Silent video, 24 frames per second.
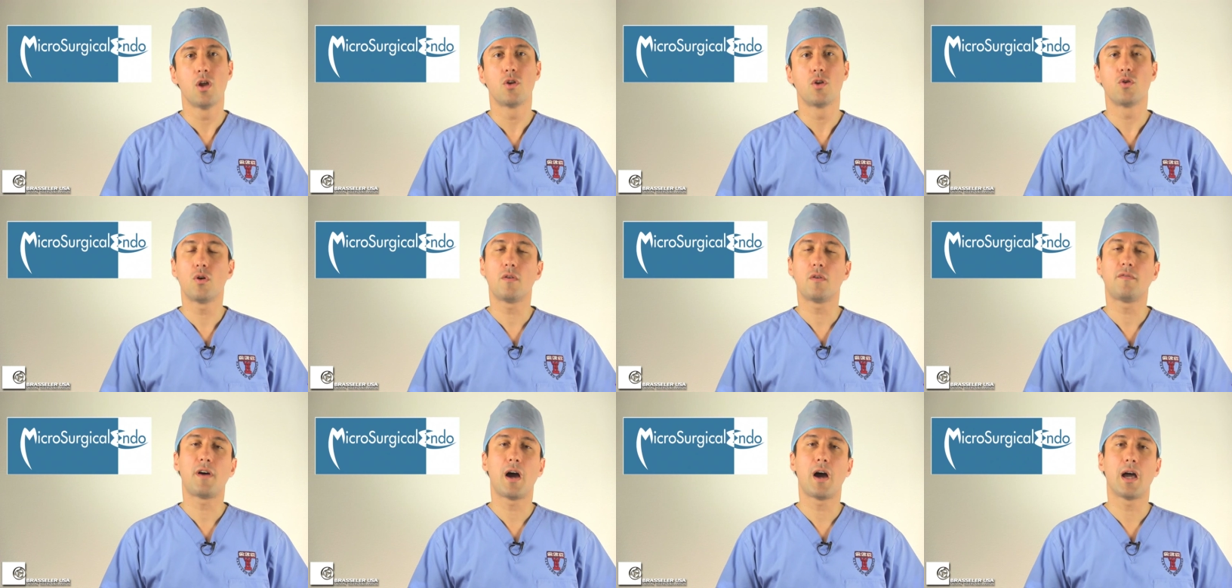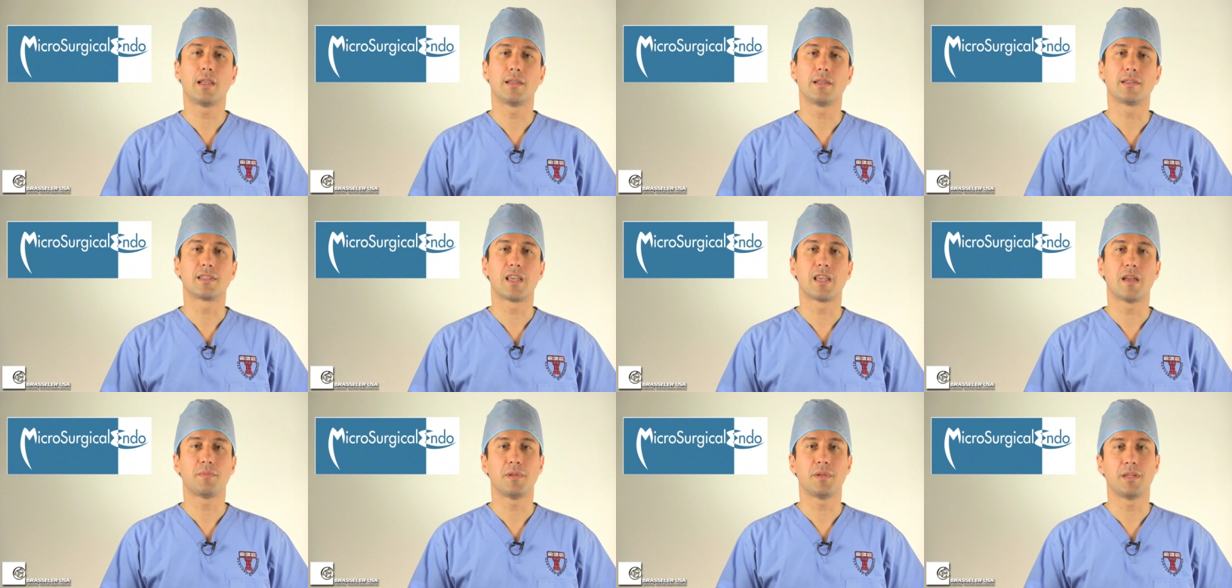No file is
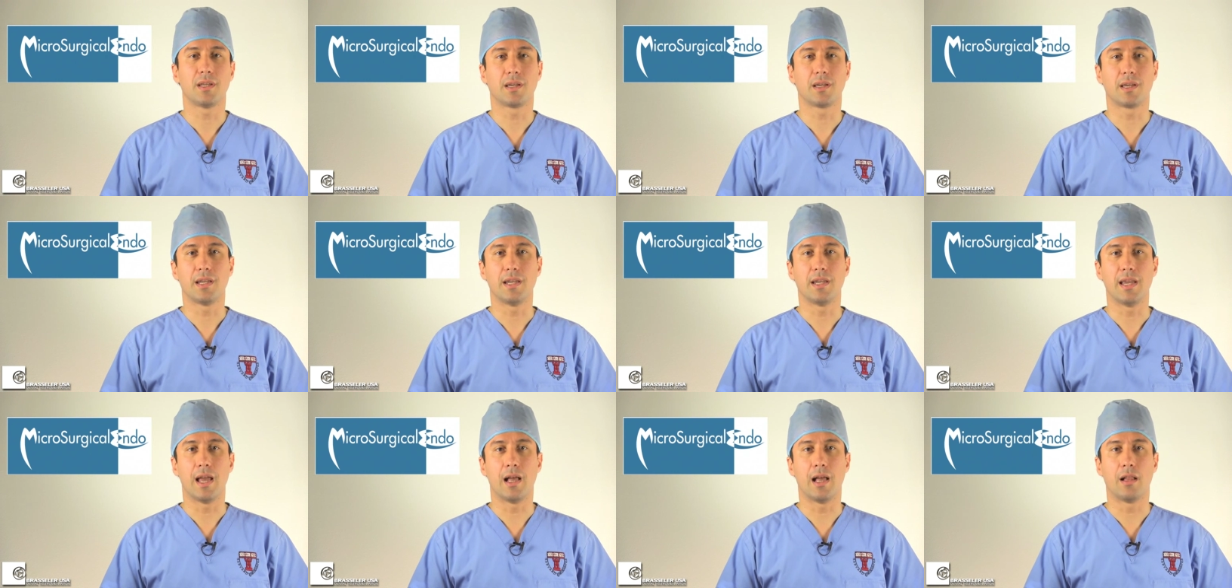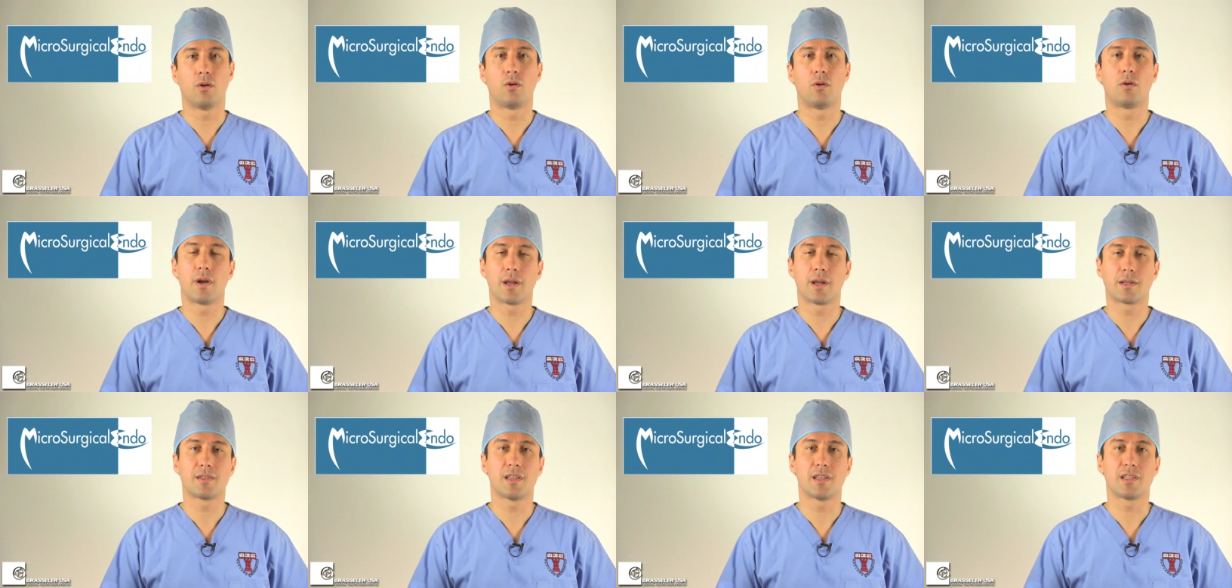kept in the canal or
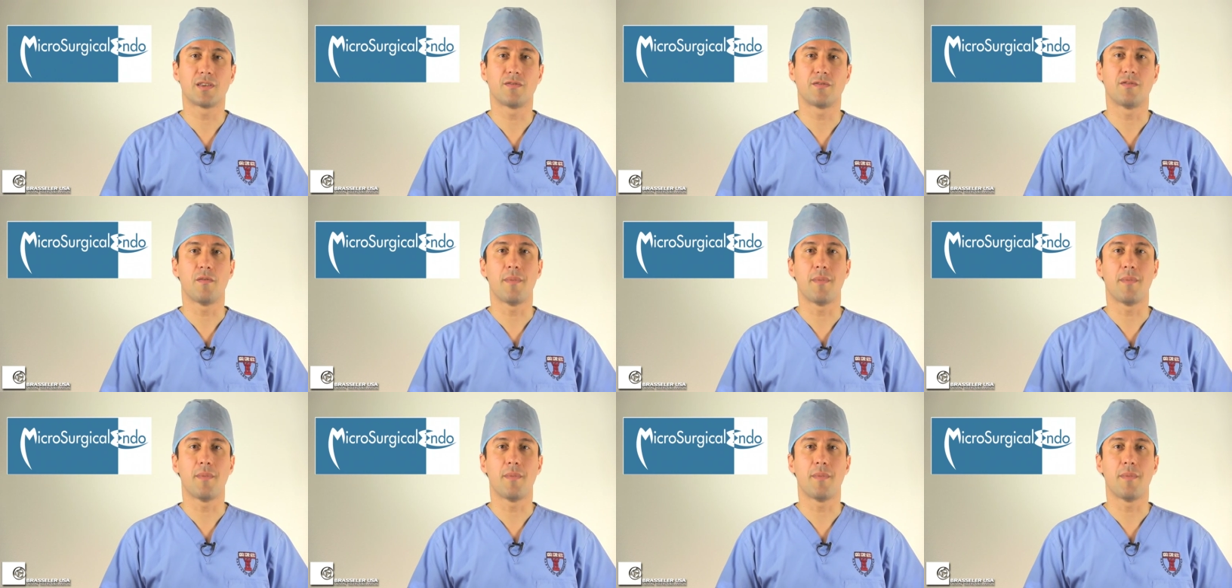excessive